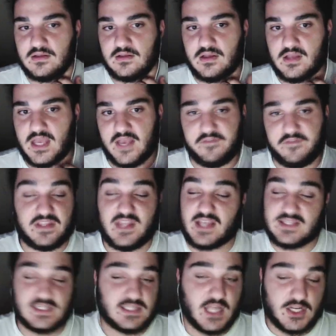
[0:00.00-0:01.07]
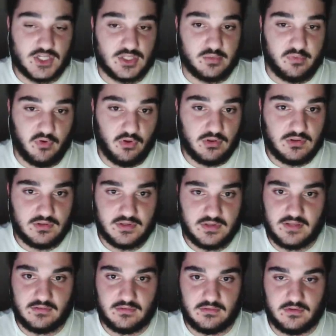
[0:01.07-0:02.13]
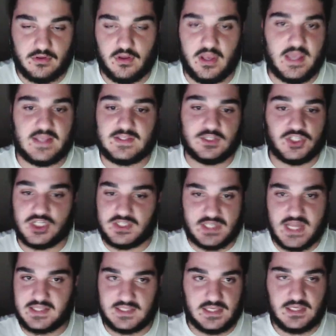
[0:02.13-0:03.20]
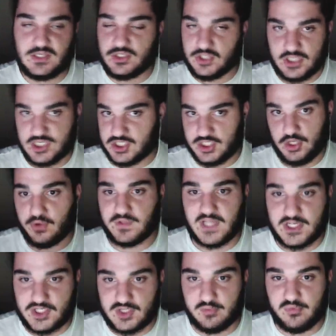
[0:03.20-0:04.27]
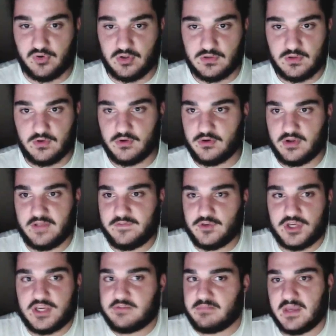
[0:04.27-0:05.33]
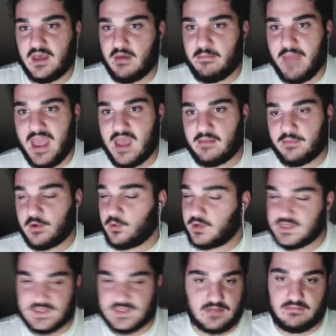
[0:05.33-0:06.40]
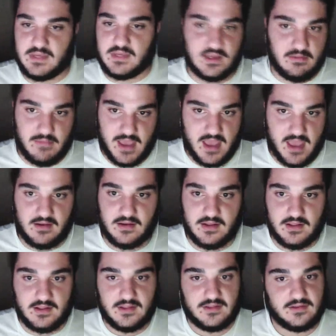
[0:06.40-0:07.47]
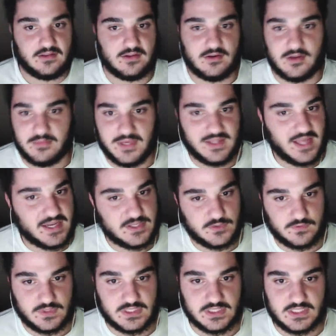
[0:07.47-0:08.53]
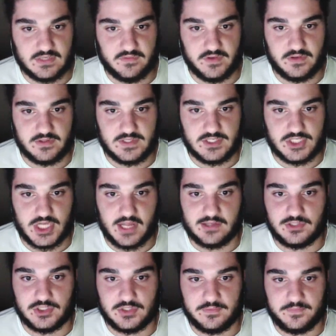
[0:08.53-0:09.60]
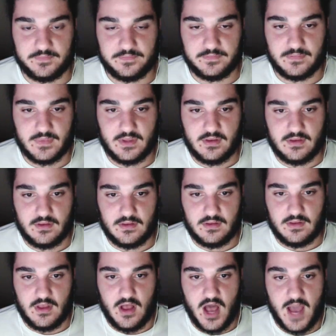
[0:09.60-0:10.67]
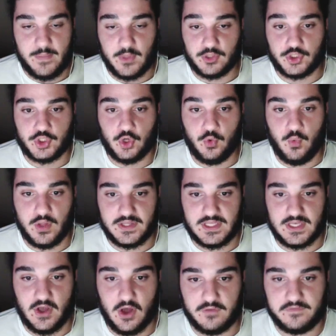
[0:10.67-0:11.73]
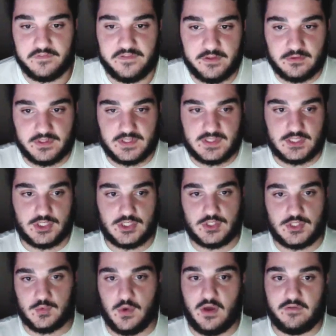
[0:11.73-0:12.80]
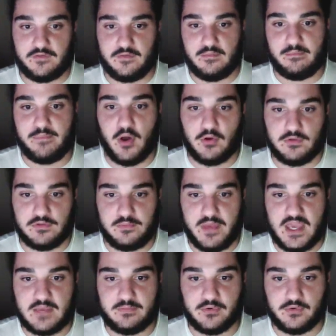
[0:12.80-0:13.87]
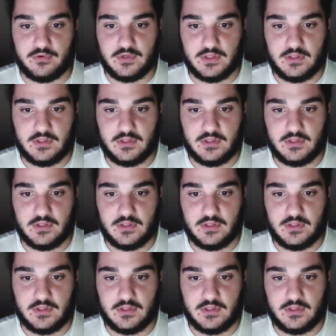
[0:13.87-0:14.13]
If he doesn't touch the ball, is it just that's it? You just don't touch the ball? Or if you commit a man, but what is committing a man? You know what I mean? That is really difficult to judge. I'm not sure what the on-field decisions were from both people.